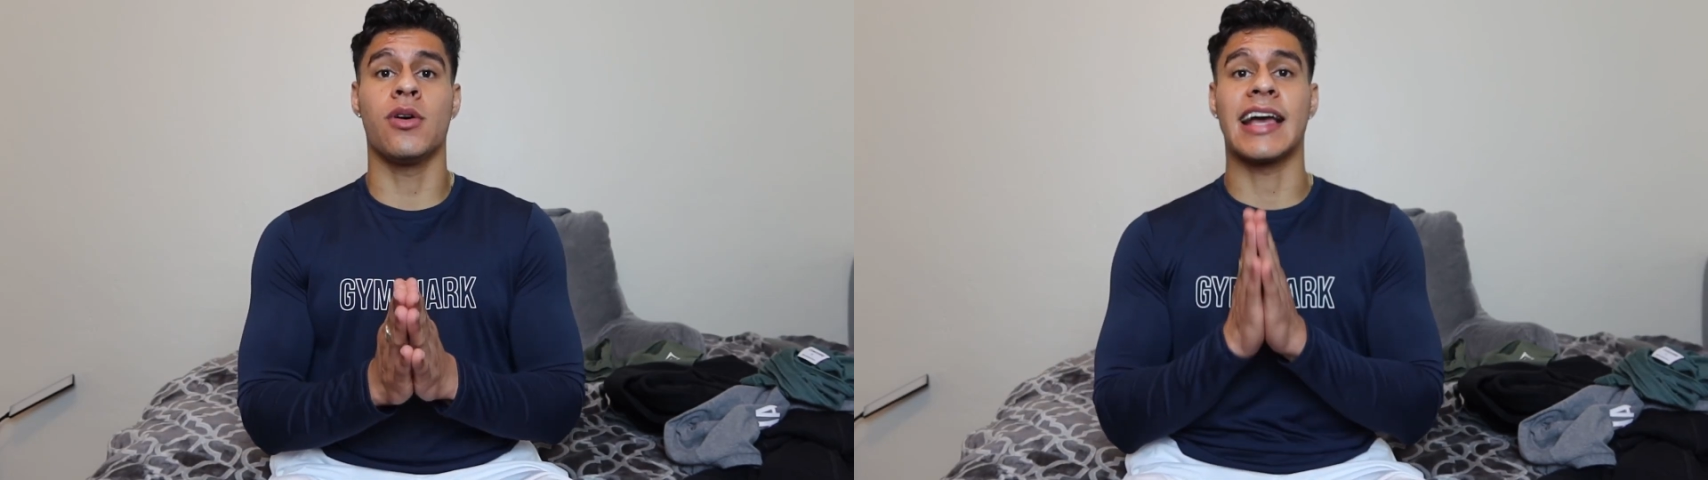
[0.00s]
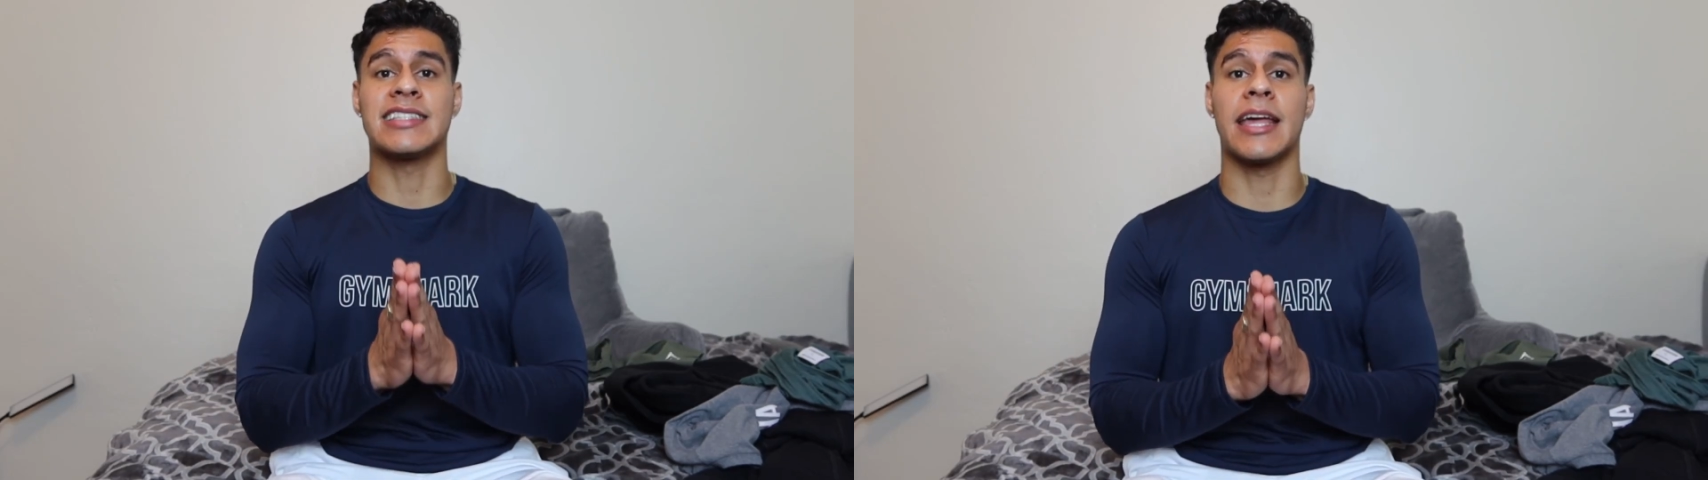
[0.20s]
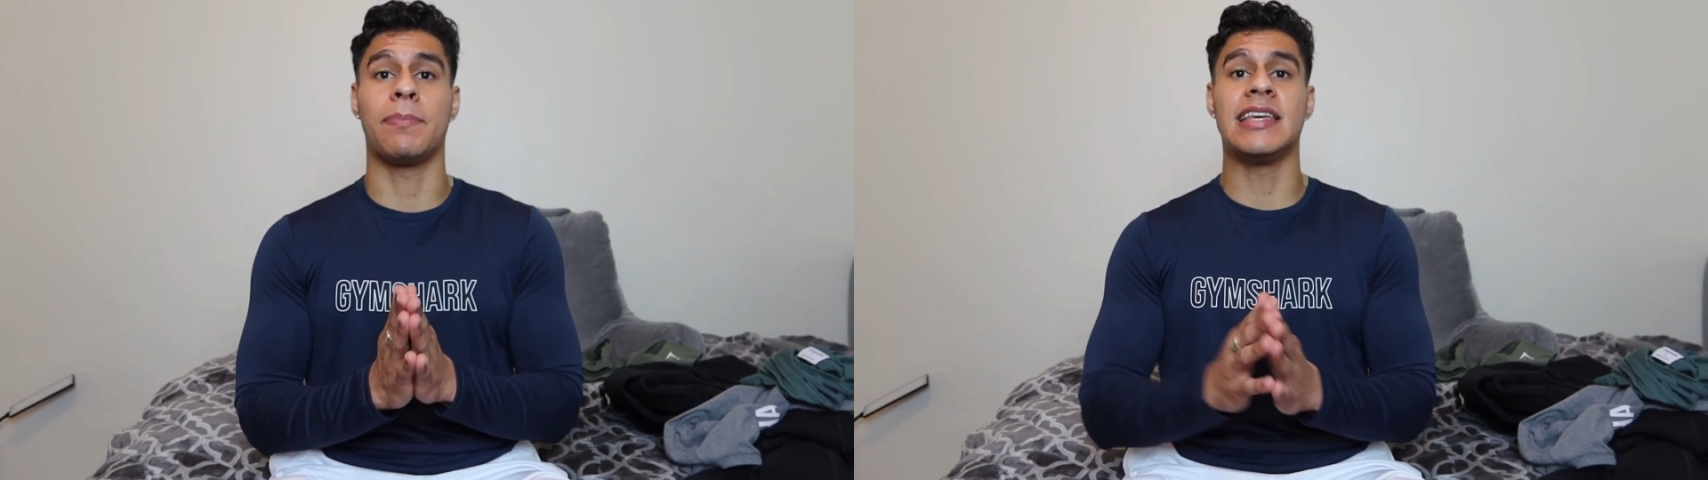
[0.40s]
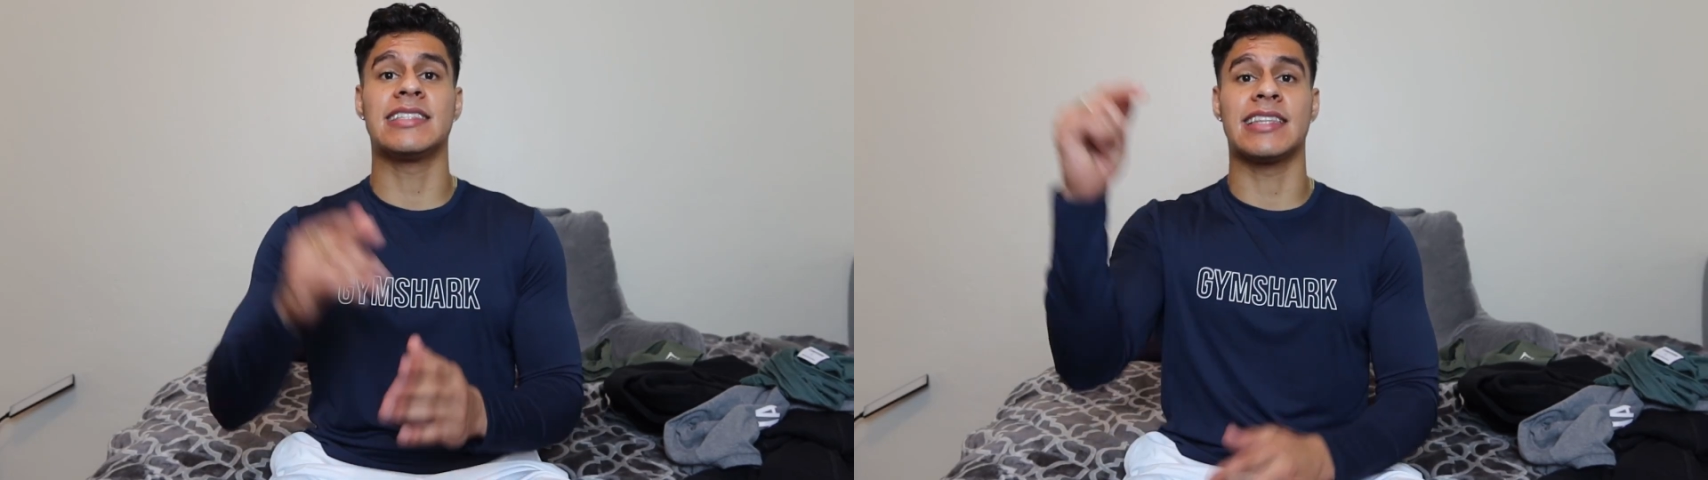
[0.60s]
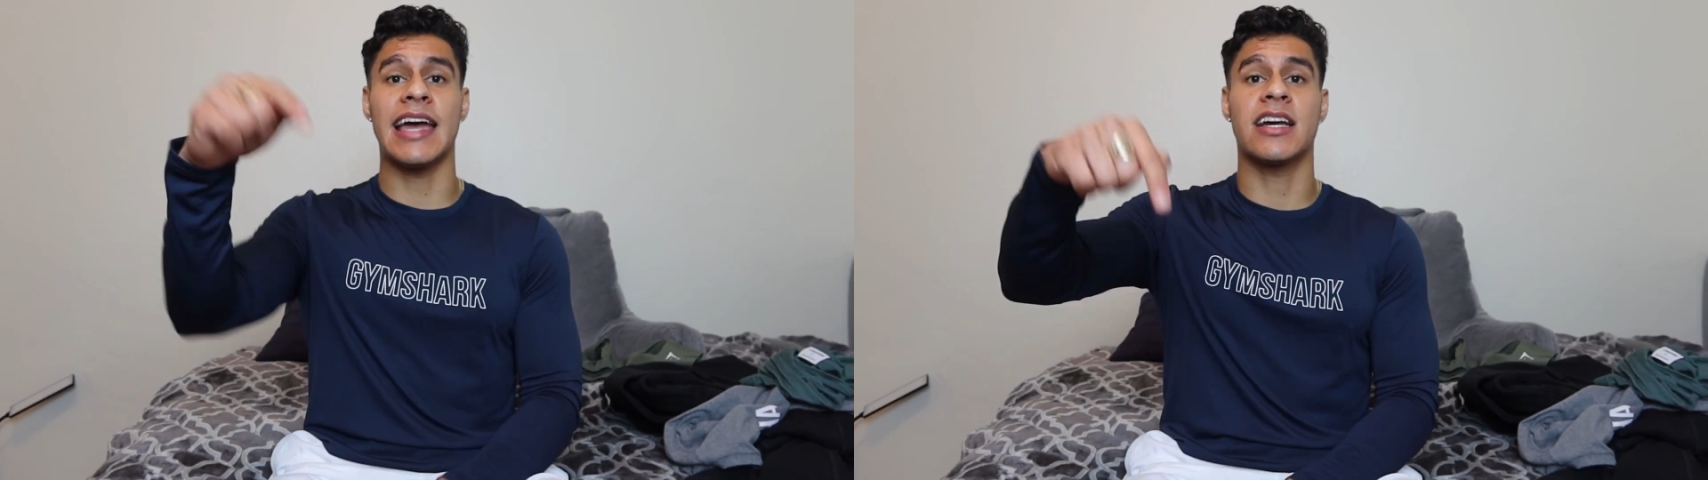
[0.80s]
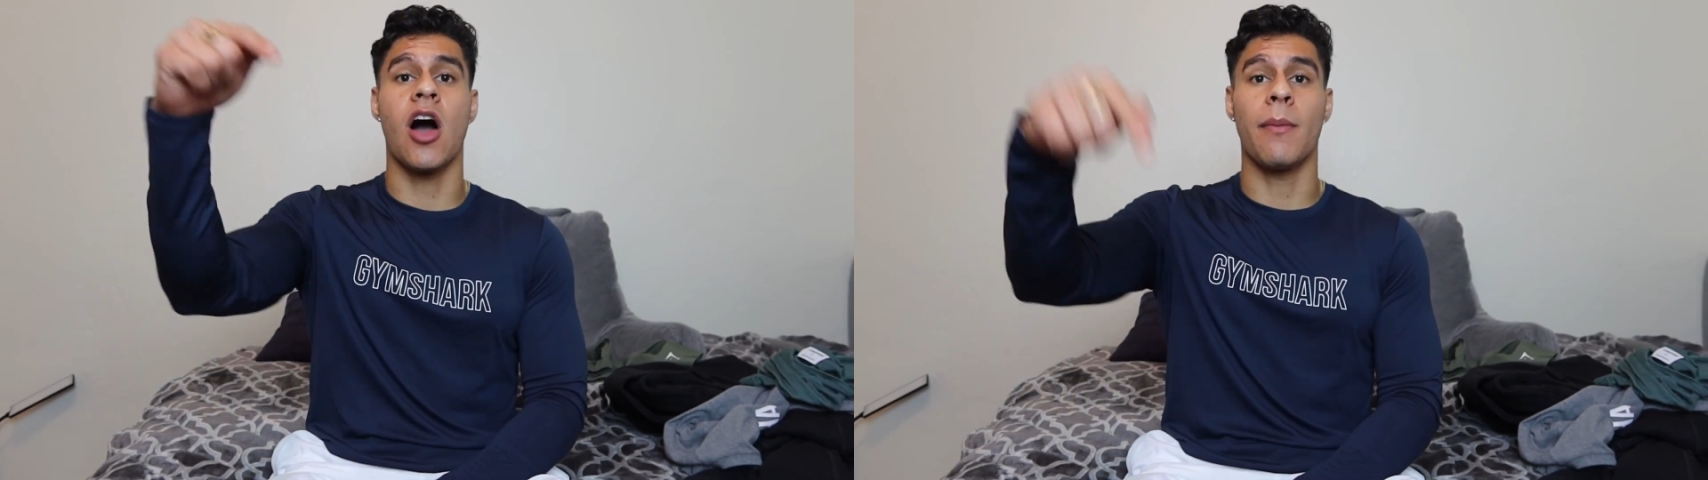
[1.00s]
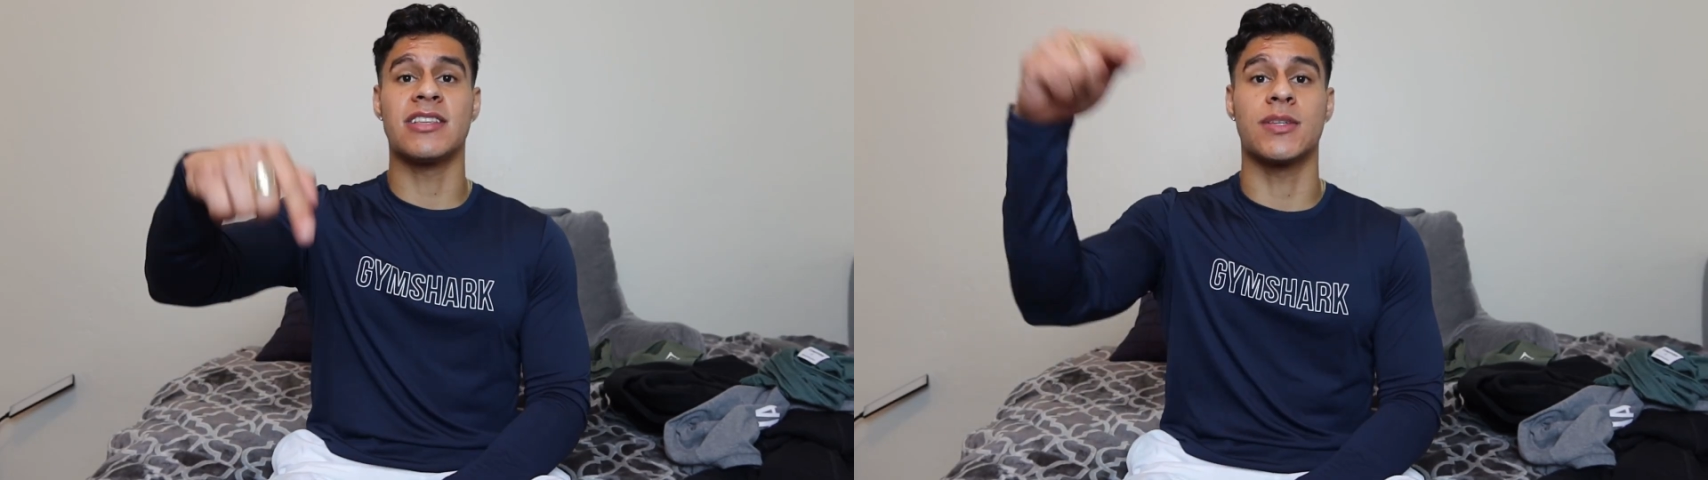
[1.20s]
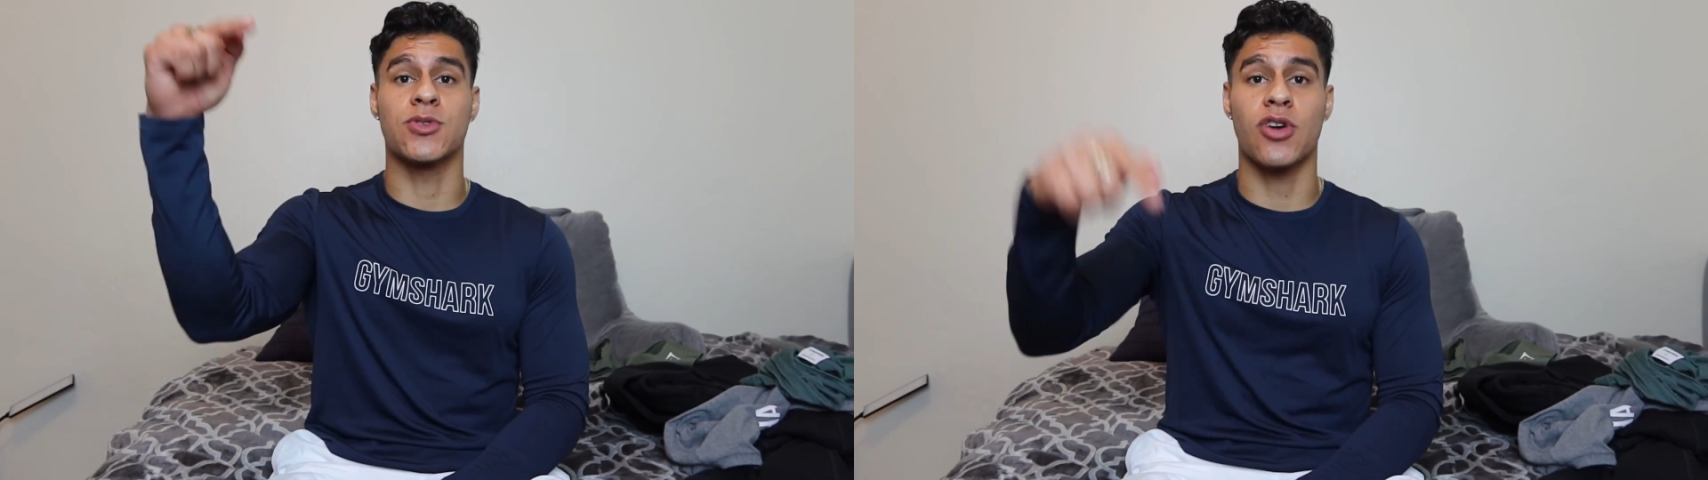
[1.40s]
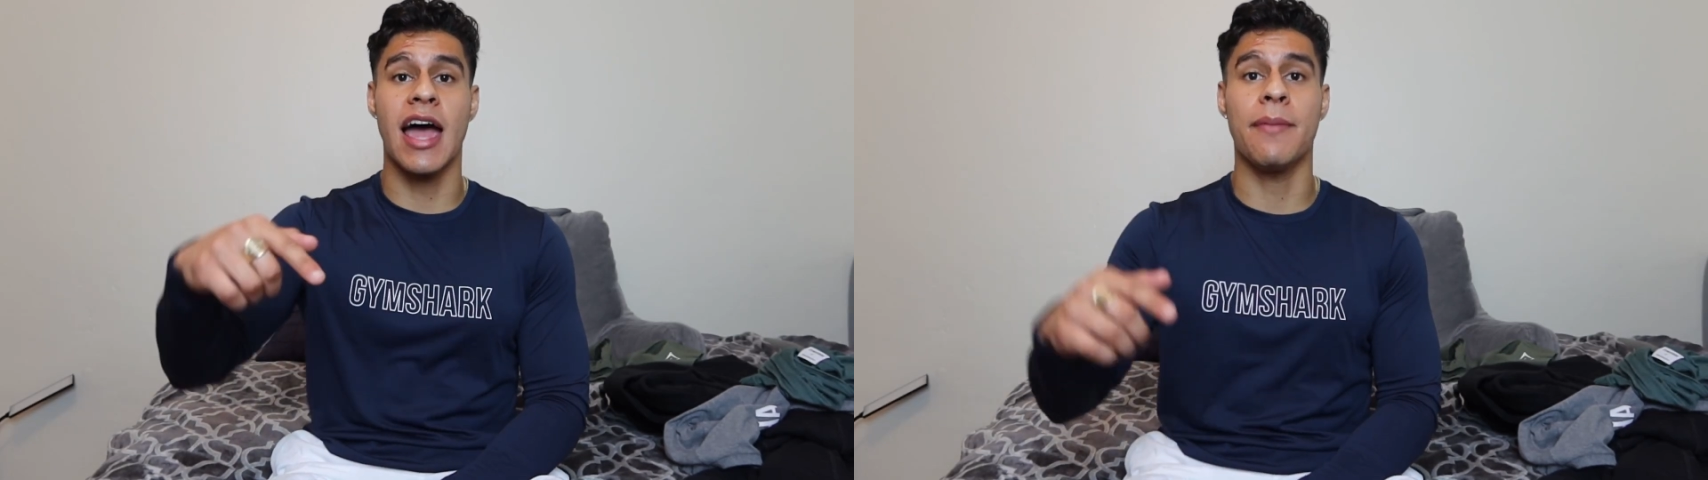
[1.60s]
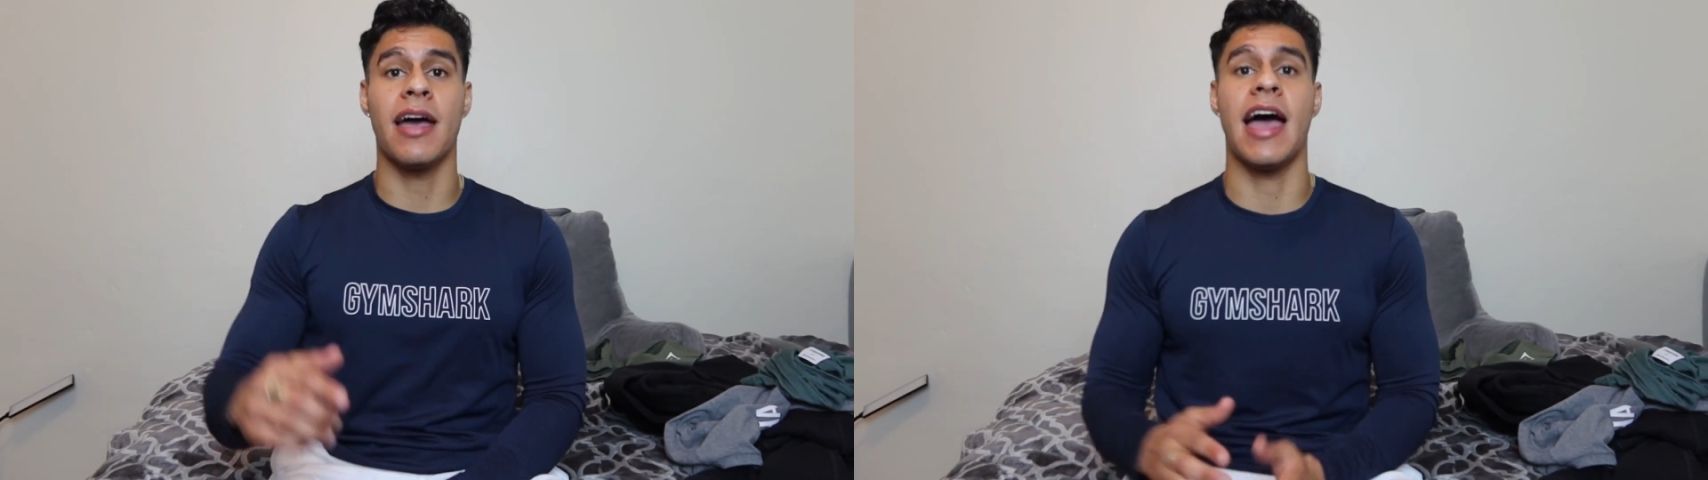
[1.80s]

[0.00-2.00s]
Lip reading: Like I said, please like, comment, subscribe,